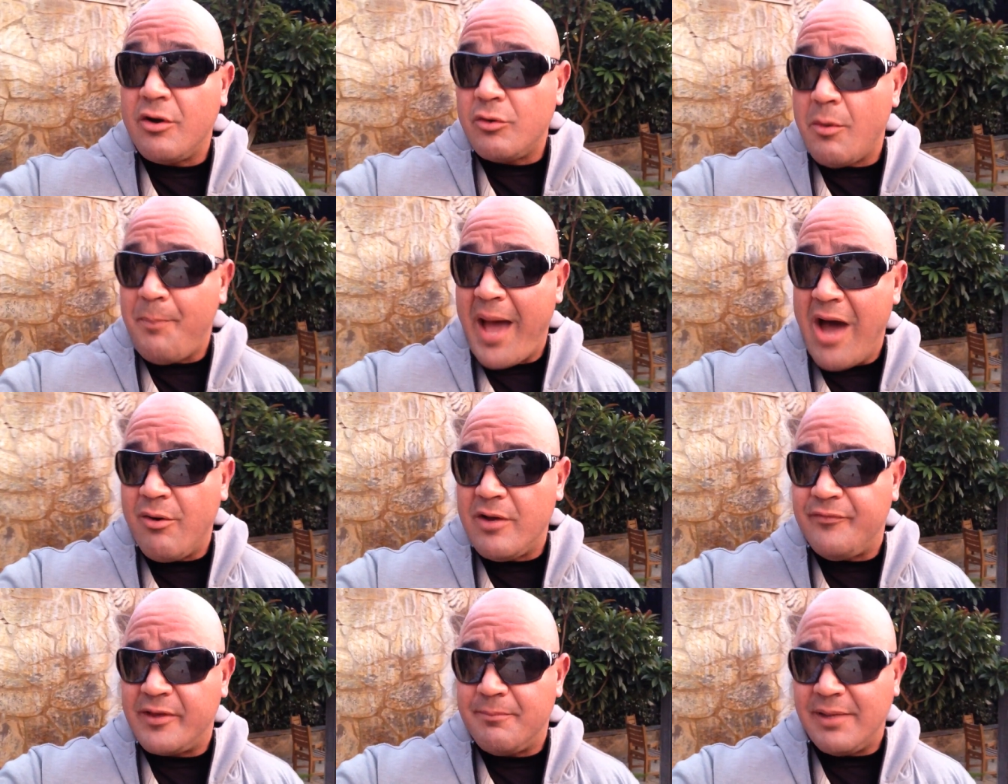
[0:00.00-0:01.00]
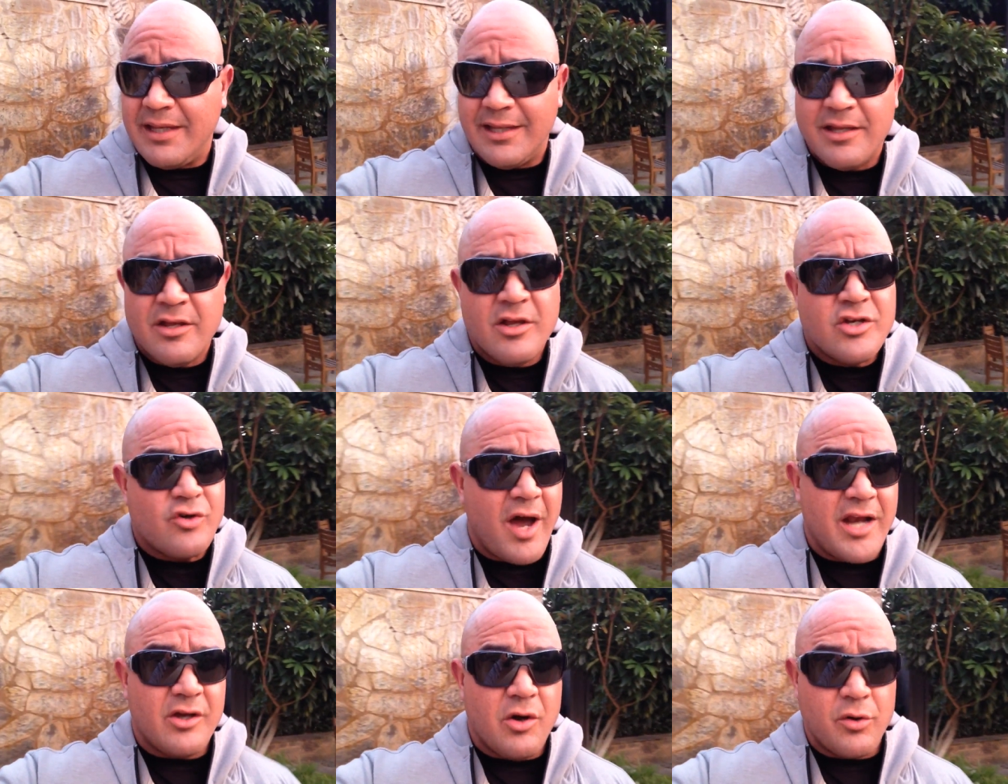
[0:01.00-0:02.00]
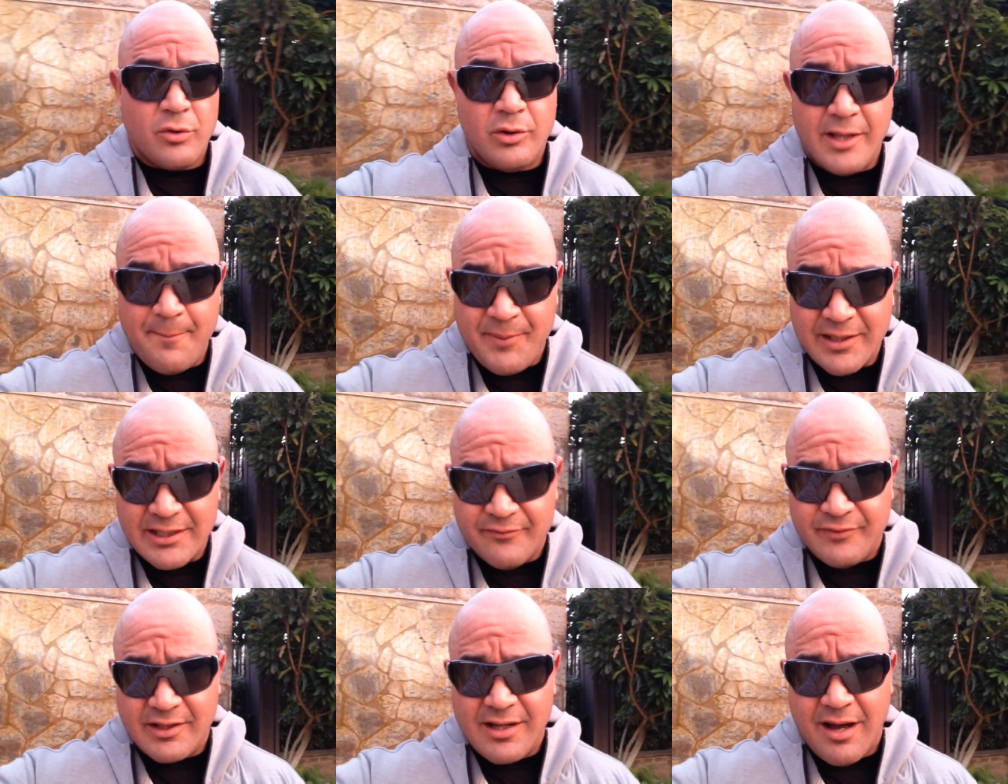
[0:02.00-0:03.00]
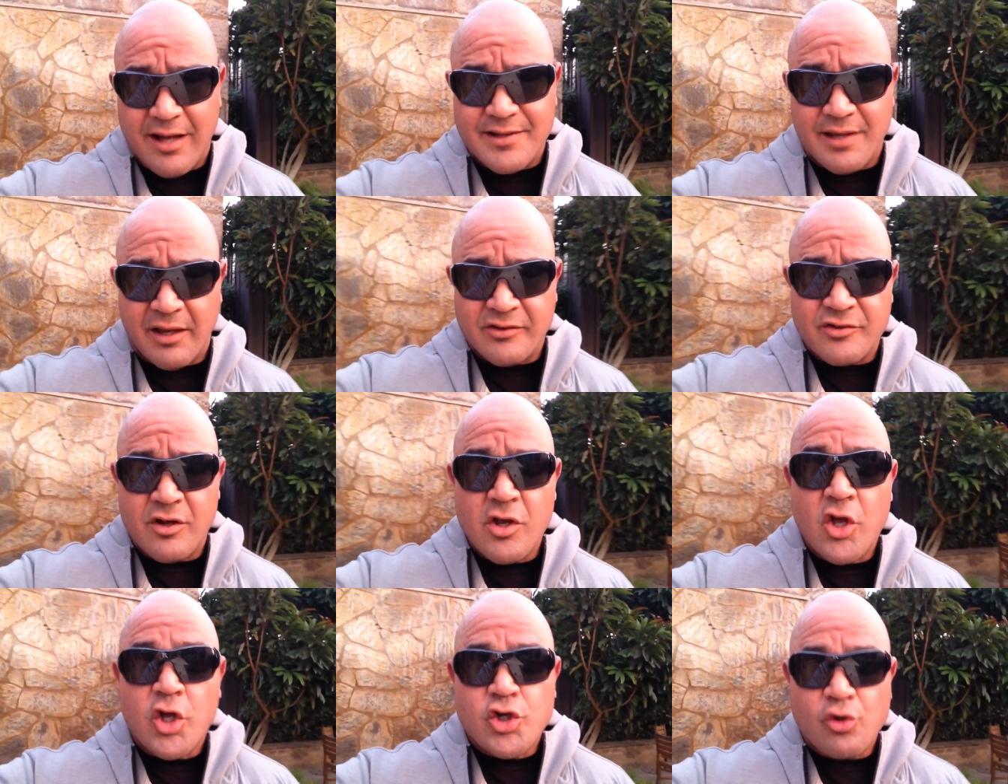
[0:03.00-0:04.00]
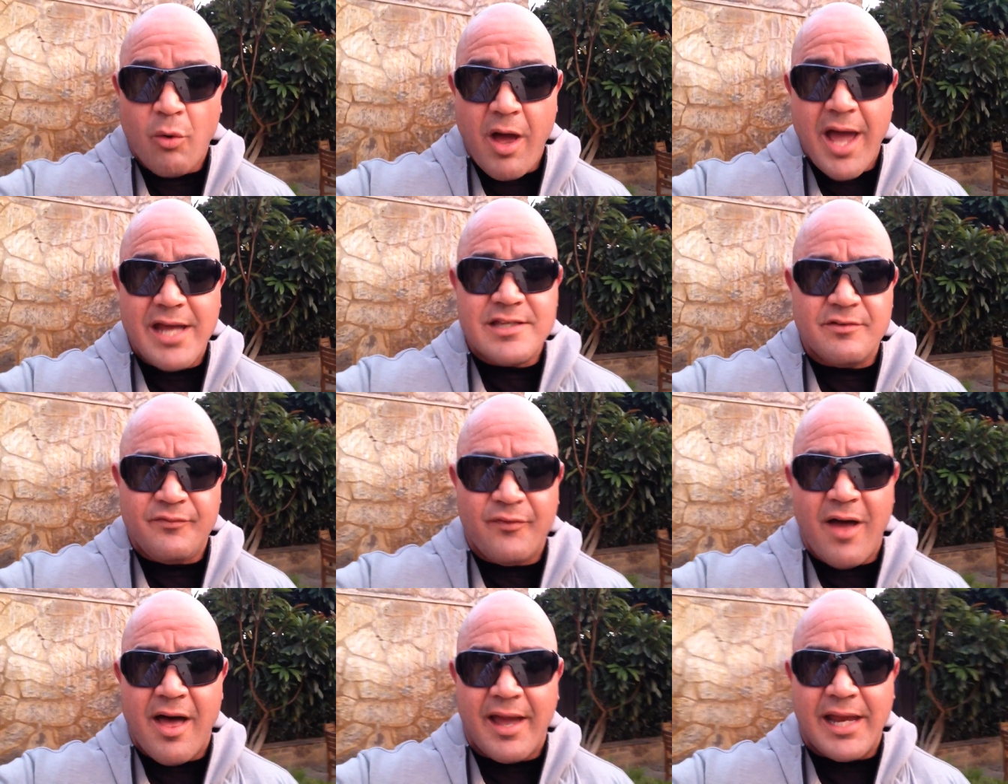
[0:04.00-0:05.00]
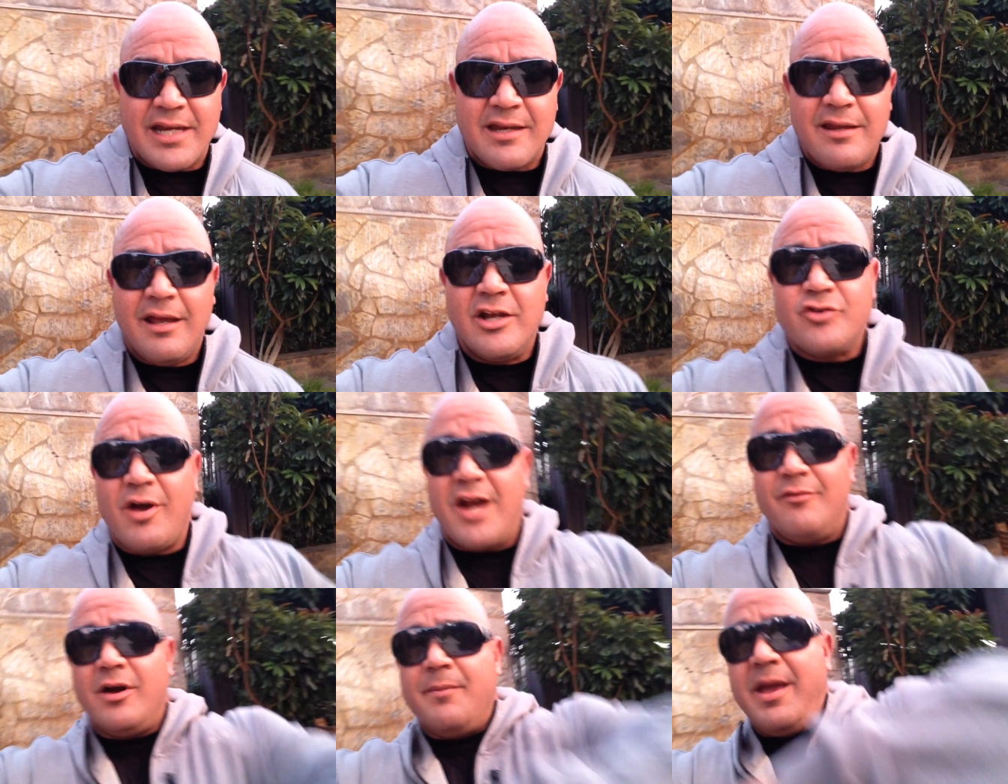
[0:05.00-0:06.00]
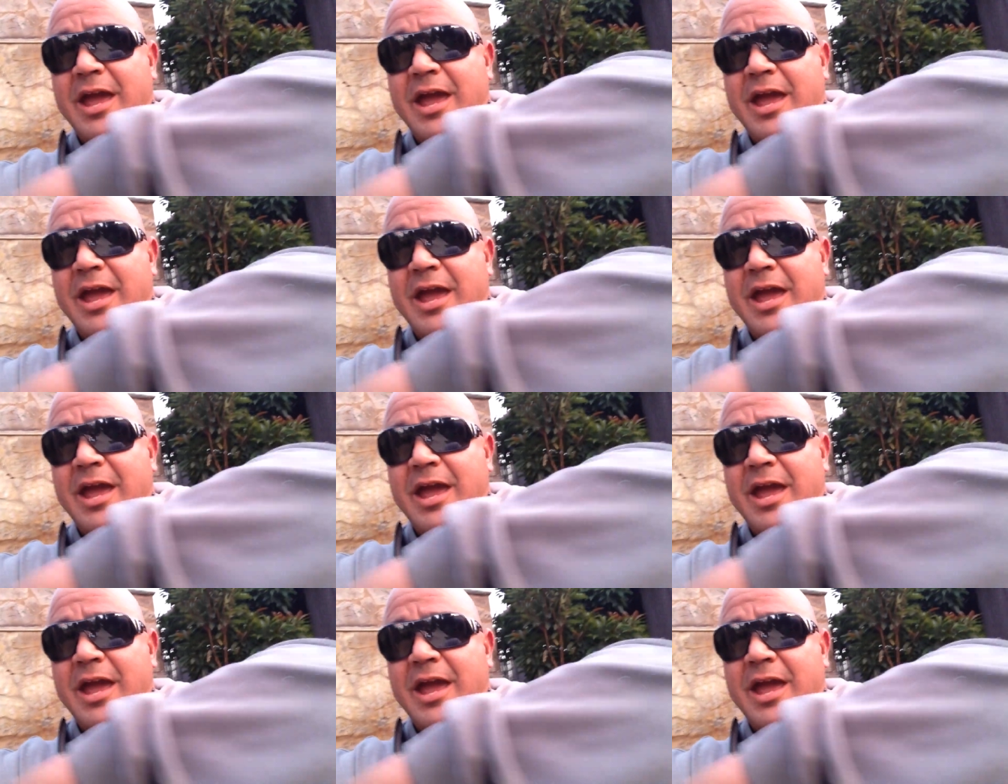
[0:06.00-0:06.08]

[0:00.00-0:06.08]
go to a powerlifting meet. Try to go to Olympic lifting contest. Try to find and try to rub